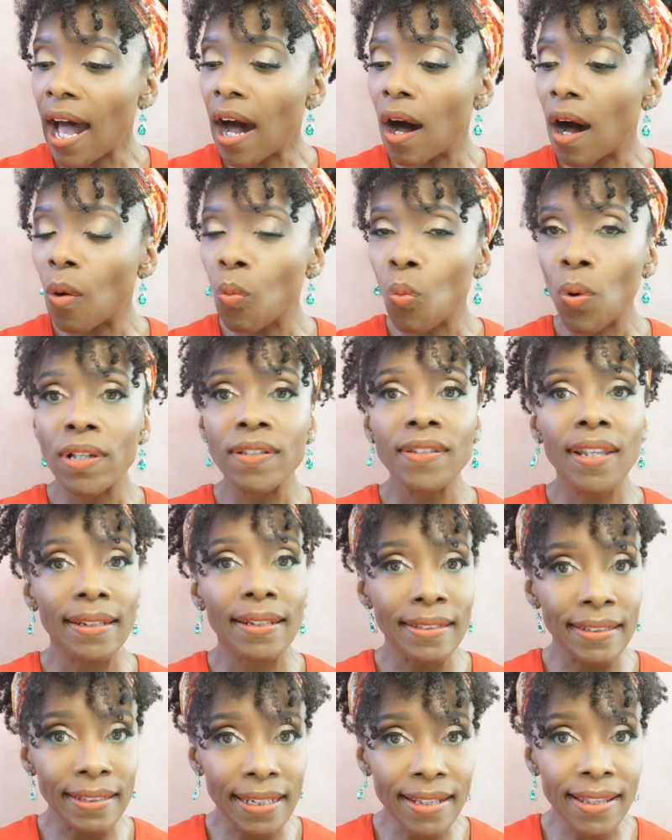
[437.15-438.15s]
Once I
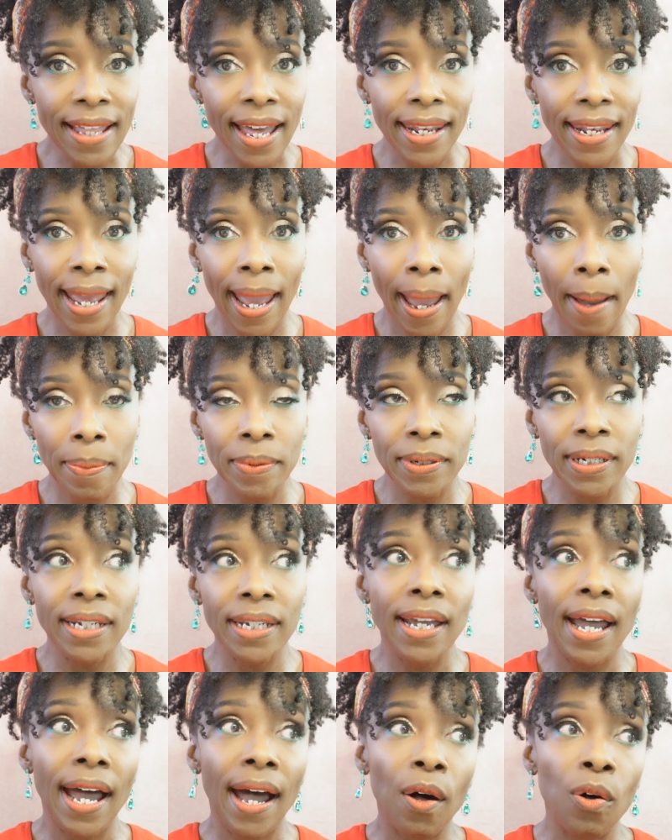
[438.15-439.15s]
see that
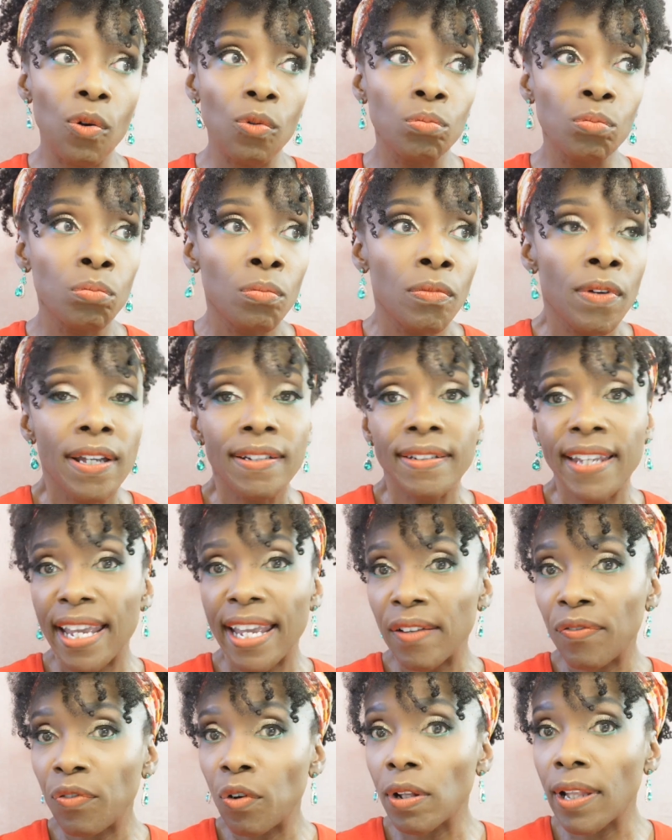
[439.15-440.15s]
happening, I'll
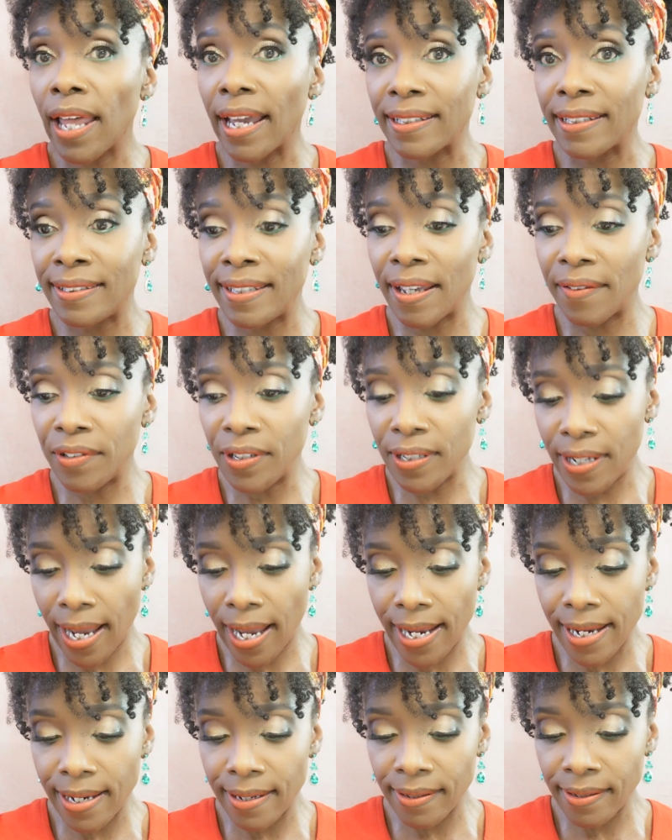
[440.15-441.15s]
take it for like 7
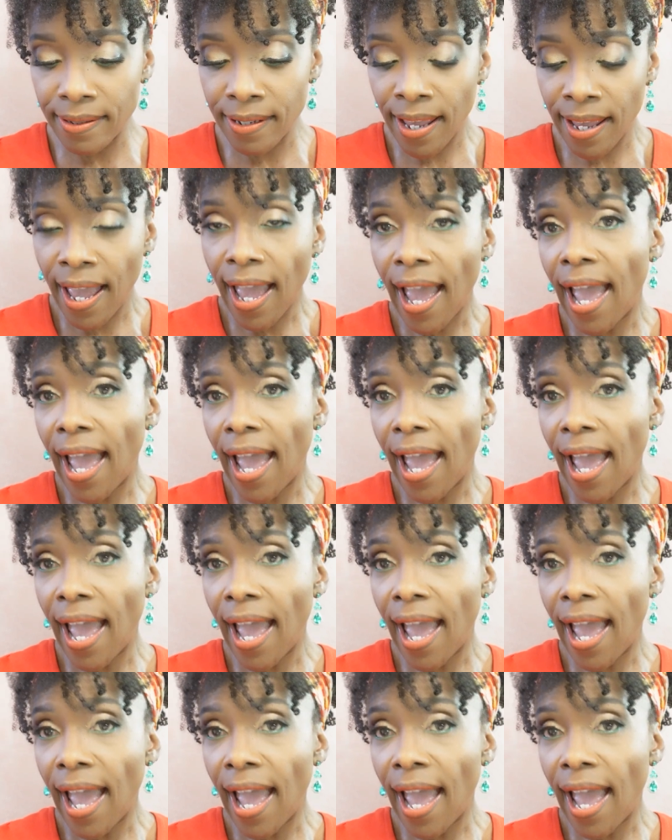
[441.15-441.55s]
days,